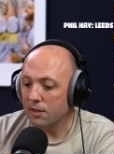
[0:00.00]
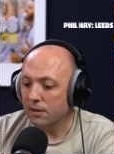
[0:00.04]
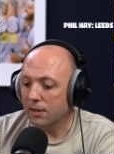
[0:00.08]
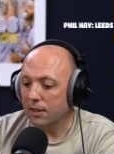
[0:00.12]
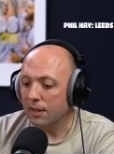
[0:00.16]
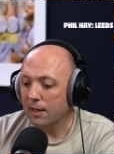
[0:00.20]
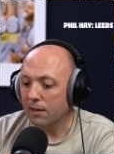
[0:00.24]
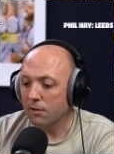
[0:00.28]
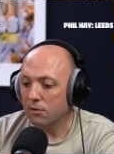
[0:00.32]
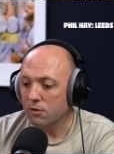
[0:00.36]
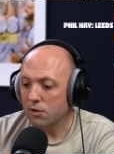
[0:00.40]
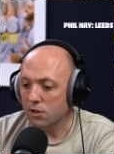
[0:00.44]
in the
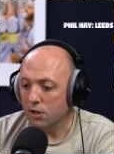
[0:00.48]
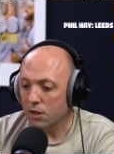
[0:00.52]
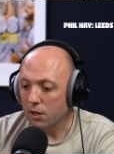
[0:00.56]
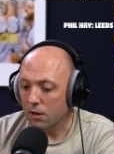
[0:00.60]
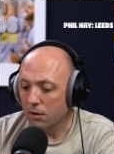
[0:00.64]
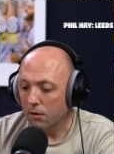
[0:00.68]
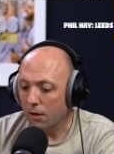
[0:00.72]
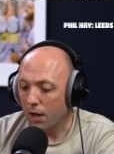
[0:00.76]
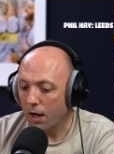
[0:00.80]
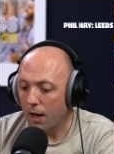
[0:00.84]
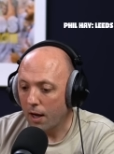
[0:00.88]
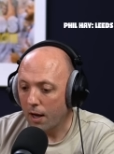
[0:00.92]

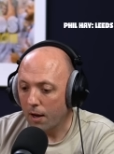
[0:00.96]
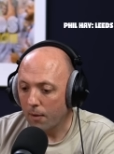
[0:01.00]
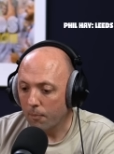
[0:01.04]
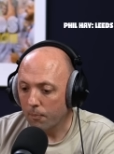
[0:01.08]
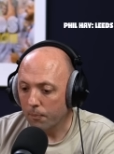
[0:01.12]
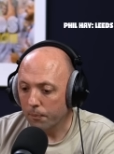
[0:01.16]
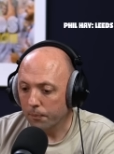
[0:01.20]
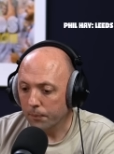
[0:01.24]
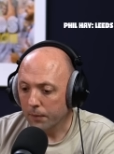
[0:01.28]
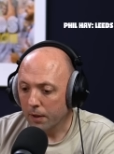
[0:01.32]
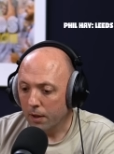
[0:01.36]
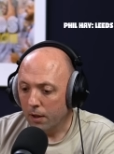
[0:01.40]
gantry,
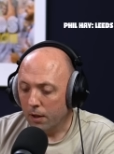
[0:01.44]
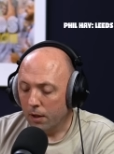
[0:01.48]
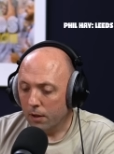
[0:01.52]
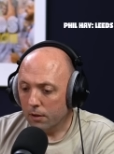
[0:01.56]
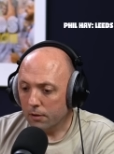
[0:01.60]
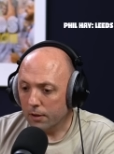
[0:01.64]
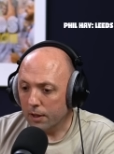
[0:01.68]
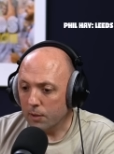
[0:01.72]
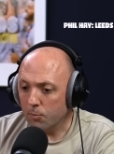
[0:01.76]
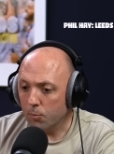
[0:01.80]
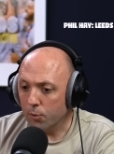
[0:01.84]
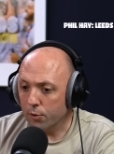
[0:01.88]

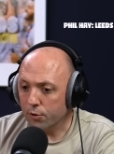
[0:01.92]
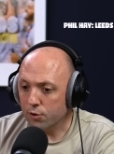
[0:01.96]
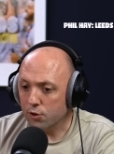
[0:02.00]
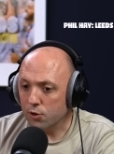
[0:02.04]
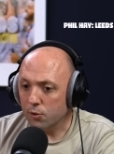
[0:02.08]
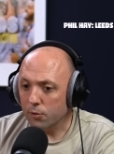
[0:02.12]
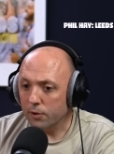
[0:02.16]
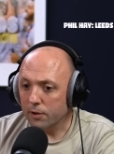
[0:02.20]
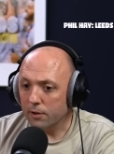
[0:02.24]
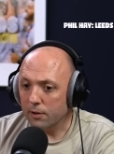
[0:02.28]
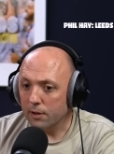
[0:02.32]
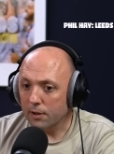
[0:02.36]
like
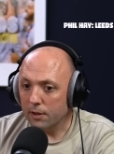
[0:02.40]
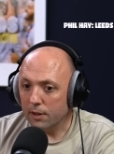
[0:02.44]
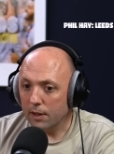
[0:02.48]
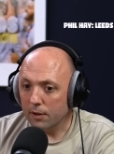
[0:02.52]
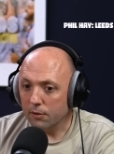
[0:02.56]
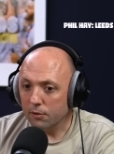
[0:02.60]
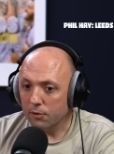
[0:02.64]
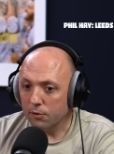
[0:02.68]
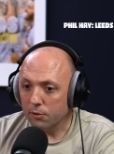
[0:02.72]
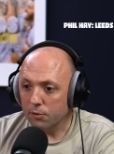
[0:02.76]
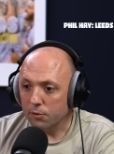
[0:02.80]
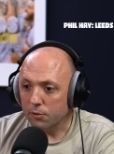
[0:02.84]
Moscow at
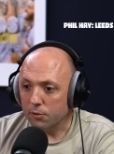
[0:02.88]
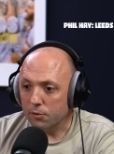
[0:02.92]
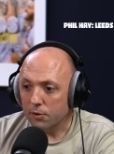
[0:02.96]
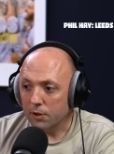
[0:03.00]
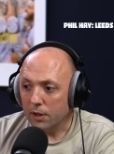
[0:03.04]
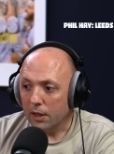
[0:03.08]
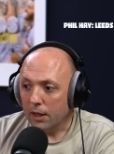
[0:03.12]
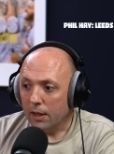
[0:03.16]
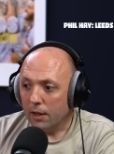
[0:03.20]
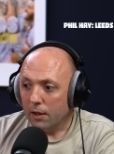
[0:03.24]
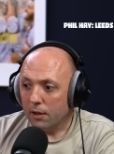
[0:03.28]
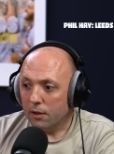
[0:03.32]
Ellen Road,
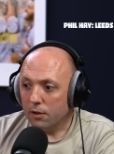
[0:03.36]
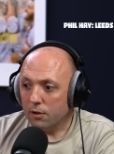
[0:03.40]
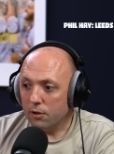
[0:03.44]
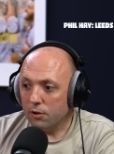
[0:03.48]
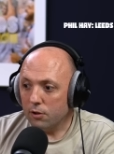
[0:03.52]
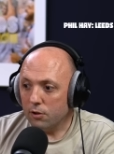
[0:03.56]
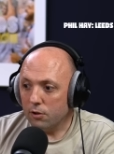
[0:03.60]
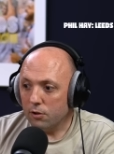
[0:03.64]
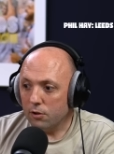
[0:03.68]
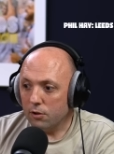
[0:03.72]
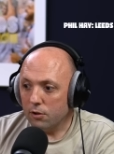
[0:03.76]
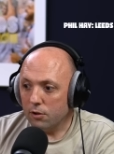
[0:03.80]

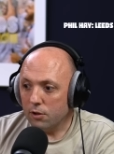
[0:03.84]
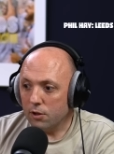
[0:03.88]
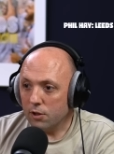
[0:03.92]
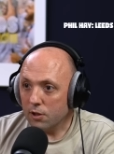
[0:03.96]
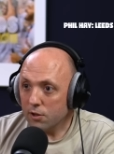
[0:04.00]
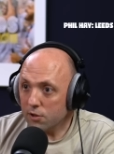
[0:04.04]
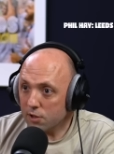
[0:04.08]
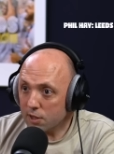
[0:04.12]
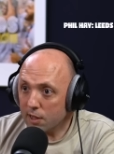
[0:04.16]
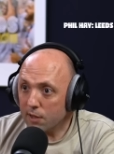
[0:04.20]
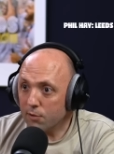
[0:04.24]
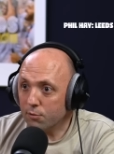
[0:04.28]
you
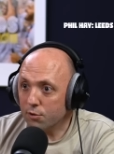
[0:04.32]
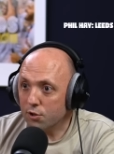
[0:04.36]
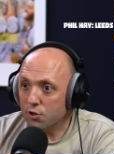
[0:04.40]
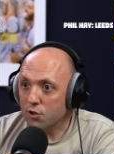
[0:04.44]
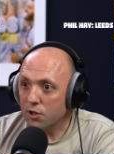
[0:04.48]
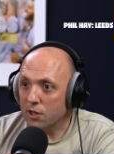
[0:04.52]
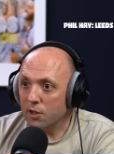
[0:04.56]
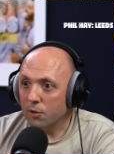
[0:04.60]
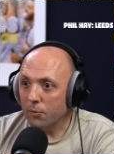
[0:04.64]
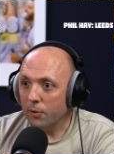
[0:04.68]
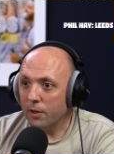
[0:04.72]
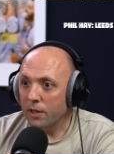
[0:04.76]
can tell
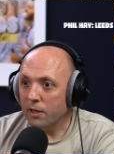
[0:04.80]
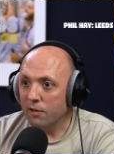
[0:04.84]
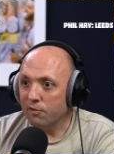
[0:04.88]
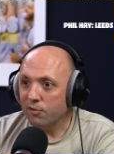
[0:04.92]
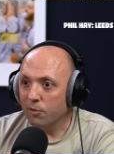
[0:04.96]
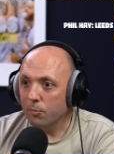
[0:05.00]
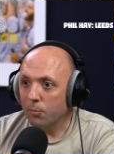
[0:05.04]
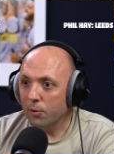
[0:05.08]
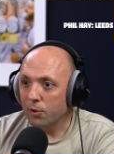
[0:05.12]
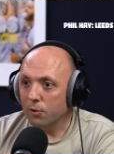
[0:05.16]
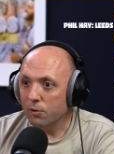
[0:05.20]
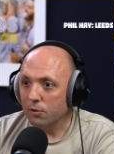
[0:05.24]
straight away
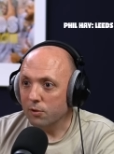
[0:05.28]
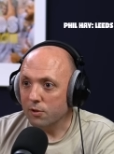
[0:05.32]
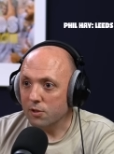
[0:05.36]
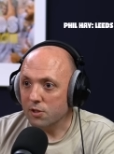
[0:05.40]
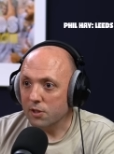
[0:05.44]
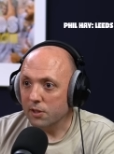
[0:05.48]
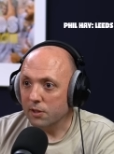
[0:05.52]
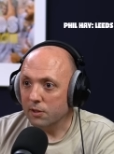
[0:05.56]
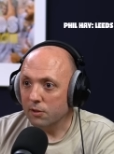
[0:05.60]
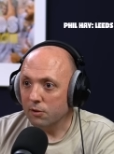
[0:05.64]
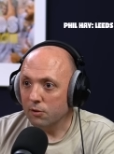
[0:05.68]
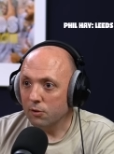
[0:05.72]
if a ball
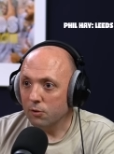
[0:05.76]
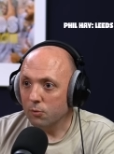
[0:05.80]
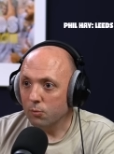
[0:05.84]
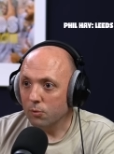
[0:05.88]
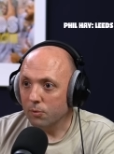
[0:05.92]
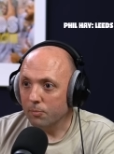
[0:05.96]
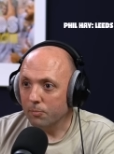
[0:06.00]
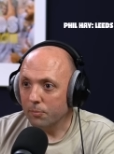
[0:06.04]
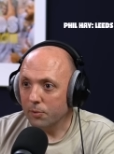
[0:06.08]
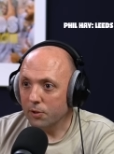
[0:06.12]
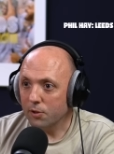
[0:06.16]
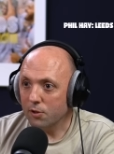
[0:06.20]
looks like a good
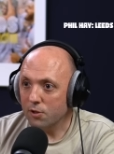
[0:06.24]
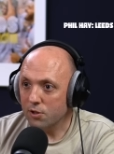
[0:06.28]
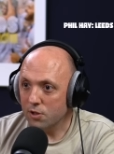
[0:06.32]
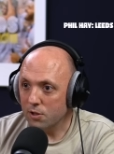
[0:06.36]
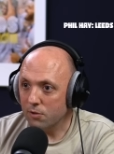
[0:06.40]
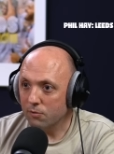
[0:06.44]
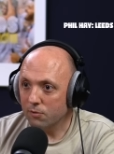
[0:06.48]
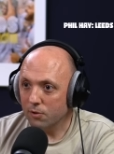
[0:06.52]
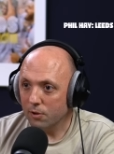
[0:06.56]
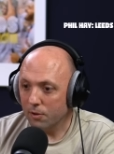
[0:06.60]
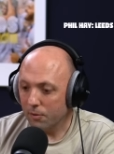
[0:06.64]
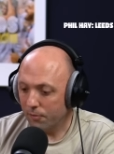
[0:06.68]
one because
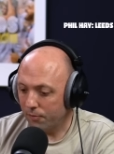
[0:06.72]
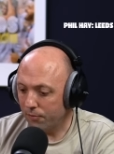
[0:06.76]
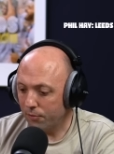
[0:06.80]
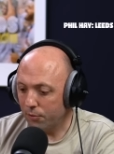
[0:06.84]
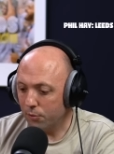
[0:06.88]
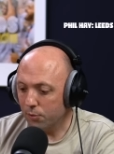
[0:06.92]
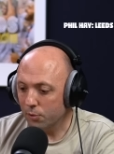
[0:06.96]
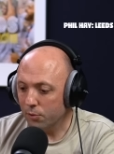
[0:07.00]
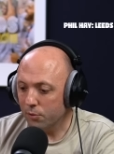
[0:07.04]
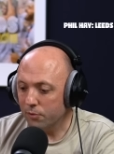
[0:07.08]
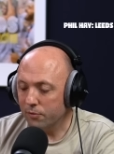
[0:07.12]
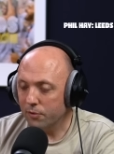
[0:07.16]
you've got a
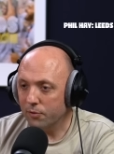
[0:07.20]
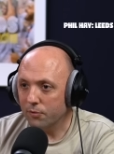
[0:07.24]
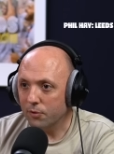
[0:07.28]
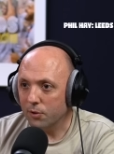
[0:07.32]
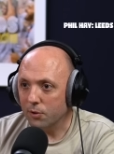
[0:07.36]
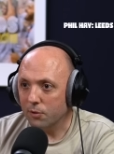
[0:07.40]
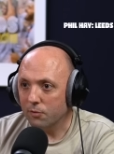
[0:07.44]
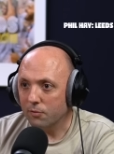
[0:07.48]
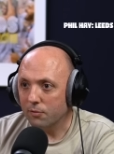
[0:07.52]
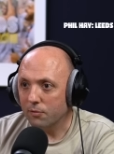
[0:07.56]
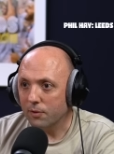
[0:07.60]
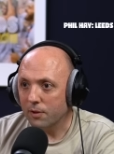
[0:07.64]
full
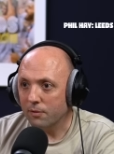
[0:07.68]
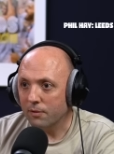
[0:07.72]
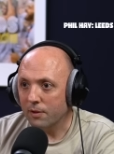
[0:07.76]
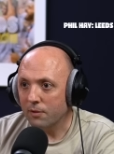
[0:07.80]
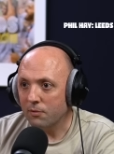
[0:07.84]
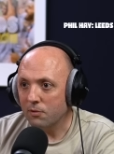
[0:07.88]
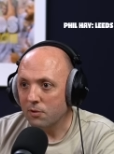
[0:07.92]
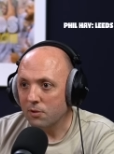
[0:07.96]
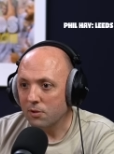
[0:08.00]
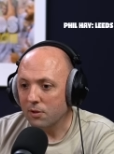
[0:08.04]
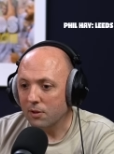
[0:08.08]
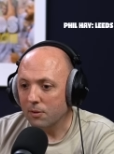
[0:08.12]
overview of
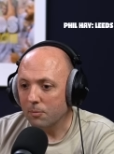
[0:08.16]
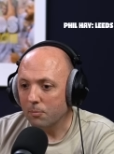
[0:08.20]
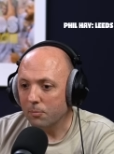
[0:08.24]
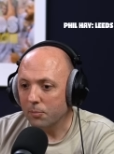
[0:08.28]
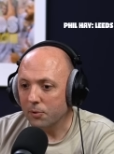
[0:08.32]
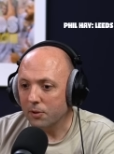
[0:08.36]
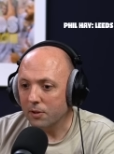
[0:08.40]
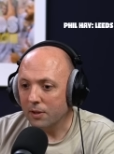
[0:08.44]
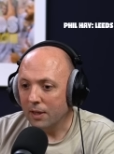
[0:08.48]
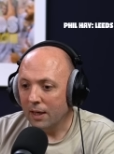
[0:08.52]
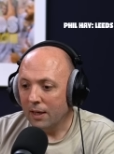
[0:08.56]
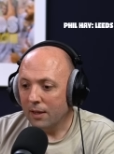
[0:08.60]
everything. But